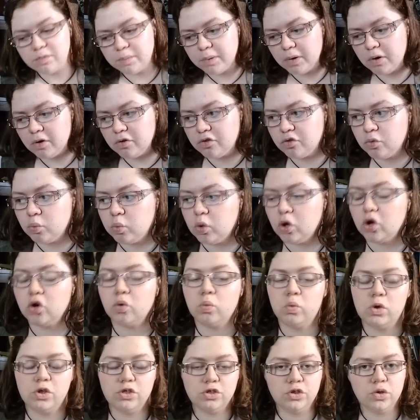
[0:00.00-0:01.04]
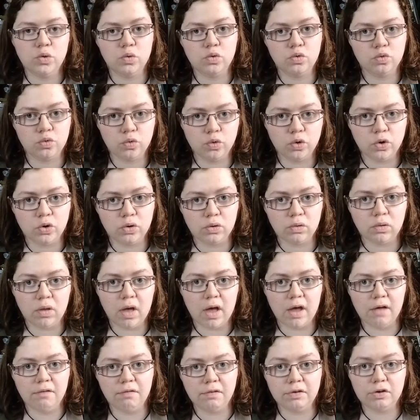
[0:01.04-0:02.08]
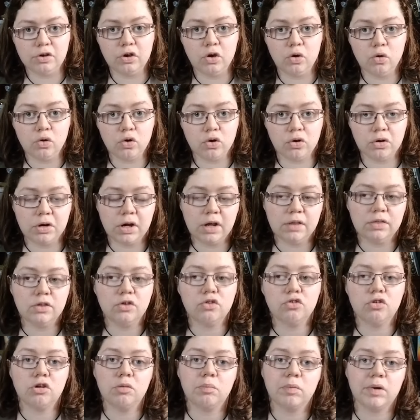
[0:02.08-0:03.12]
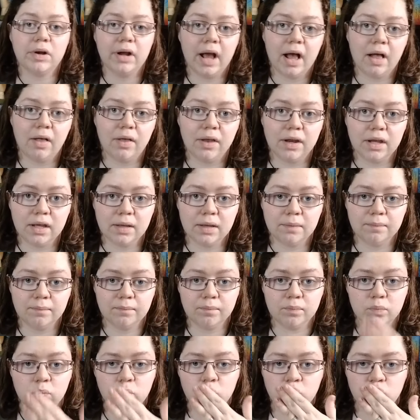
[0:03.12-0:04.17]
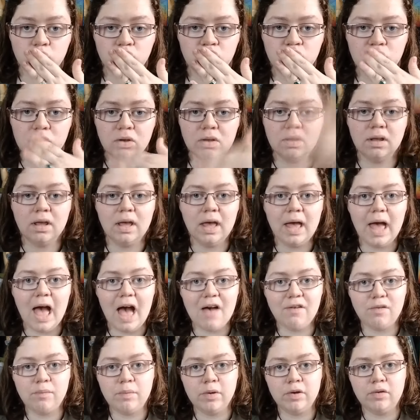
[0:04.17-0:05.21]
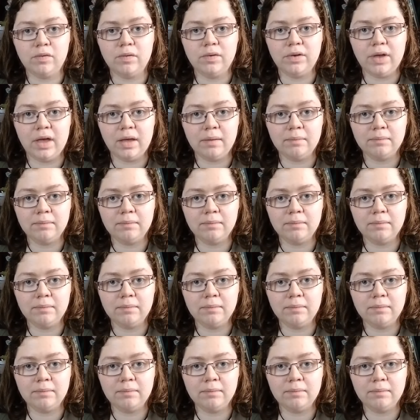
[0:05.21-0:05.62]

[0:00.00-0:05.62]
spirit to work with you through your life and co-create the dream reality. Have a beautiful day.